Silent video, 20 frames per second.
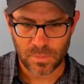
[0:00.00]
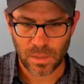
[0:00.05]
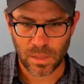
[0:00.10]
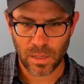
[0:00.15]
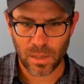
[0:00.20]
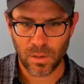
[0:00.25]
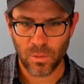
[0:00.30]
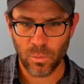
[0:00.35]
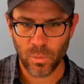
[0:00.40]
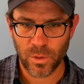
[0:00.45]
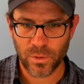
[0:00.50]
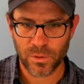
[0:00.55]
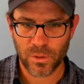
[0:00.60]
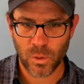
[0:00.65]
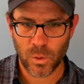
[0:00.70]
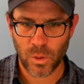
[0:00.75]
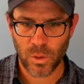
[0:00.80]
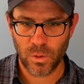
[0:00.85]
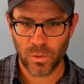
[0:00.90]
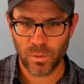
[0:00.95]
uh, with
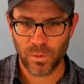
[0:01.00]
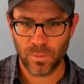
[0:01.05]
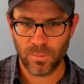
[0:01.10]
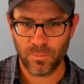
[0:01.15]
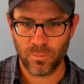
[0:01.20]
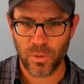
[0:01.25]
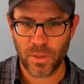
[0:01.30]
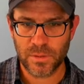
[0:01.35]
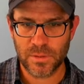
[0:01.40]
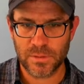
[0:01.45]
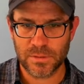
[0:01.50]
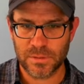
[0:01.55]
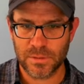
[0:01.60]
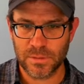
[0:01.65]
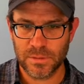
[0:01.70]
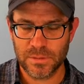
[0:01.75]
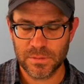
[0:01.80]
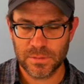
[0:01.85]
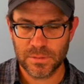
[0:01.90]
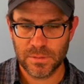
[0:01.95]

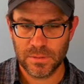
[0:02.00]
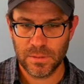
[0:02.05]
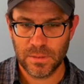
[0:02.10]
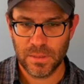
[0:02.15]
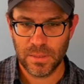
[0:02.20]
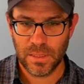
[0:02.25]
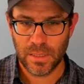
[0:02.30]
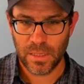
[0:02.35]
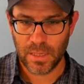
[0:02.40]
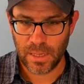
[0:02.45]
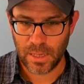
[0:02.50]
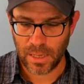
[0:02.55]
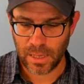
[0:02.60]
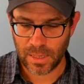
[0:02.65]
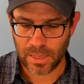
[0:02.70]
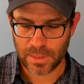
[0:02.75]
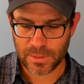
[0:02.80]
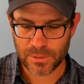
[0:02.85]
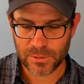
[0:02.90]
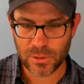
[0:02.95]
parentheses.
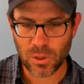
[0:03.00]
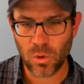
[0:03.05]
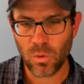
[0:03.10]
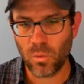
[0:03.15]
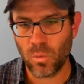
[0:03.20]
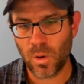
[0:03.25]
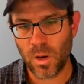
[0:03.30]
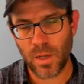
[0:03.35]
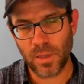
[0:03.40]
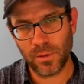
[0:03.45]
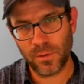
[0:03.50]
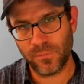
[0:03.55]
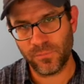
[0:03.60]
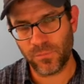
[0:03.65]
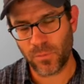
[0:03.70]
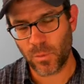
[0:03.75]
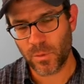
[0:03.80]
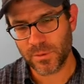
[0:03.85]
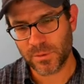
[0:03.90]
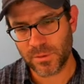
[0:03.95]
And I don't want the
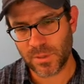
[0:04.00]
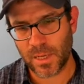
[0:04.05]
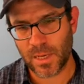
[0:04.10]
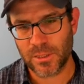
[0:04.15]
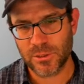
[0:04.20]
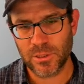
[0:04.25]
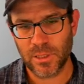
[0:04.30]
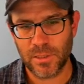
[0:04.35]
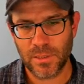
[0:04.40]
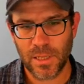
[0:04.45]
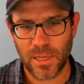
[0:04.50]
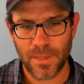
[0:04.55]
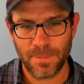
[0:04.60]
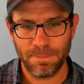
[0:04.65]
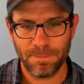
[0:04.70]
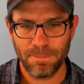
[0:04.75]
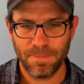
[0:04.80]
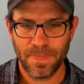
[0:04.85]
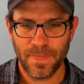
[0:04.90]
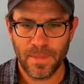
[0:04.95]
forward slash on that.
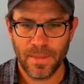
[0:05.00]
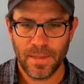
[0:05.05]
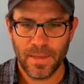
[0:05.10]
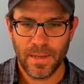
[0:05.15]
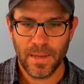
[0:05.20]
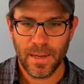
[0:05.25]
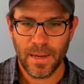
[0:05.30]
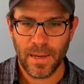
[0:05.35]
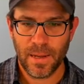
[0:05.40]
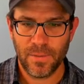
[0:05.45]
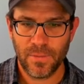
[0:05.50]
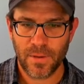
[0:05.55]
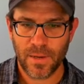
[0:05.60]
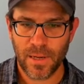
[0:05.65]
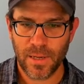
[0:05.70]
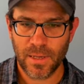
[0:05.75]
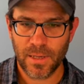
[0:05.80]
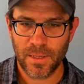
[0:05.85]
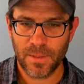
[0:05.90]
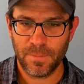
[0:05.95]
And then
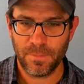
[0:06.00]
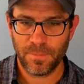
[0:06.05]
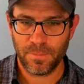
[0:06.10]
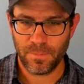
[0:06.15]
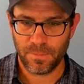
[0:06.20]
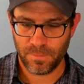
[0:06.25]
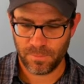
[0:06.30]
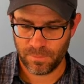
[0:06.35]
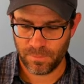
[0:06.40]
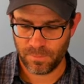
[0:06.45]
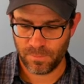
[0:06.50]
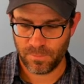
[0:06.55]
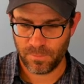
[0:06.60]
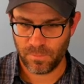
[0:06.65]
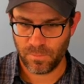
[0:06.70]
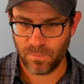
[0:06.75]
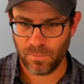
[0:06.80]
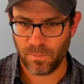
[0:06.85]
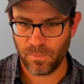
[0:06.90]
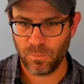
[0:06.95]
I can
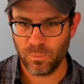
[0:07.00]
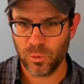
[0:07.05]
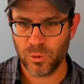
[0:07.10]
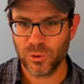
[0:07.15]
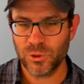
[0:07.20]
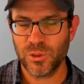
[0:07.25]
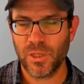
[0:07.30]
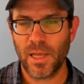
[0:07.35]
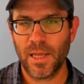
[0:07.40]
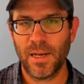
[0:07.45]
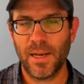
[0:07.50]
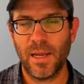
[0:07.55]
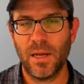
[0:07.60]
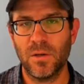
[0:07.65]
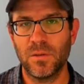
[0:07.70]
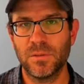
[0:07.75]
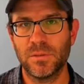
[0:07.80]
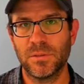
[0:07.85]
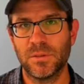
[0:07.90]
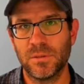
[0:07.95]
push that
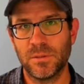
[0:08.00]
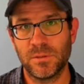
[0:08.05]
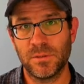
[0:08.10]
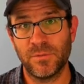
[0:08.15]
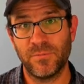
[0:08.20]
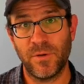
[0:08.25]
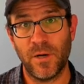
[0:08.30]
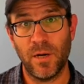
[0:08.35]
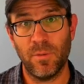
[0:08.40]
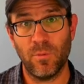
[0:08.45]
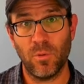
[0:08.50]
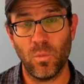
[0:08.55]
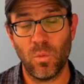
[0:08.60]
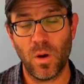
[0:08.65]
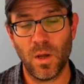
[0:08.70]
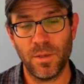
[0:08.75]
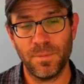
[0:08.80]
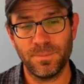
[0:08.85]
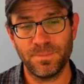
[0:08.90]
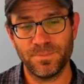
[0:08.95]
out to variable
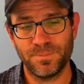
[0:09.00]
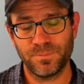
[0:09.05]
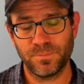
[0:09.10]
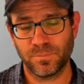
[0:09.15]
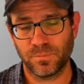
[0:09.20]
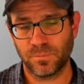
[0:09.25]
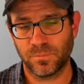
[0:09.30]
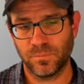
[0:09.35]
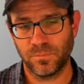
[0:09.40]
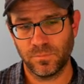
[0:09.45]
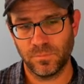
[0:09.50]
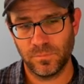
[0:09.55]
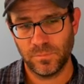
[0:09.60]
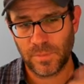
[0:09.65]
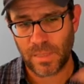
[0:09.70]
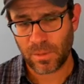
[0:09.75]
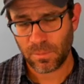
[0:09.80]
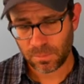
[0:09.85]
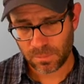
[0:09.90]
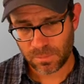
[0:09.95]
one.
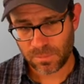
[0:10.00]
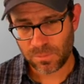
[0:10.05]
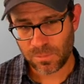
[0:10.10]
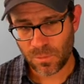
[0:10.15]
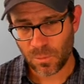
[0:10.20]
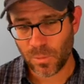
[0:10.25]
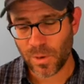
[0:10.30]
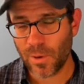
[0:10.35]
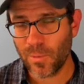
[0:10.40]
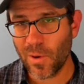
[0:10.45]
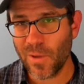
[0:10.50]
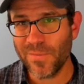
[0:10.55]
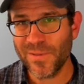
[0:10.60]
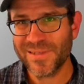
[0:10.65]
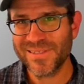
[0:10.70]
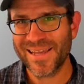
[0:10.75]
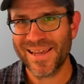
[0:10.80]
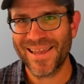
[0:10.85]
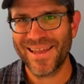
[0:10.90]
When I run this, I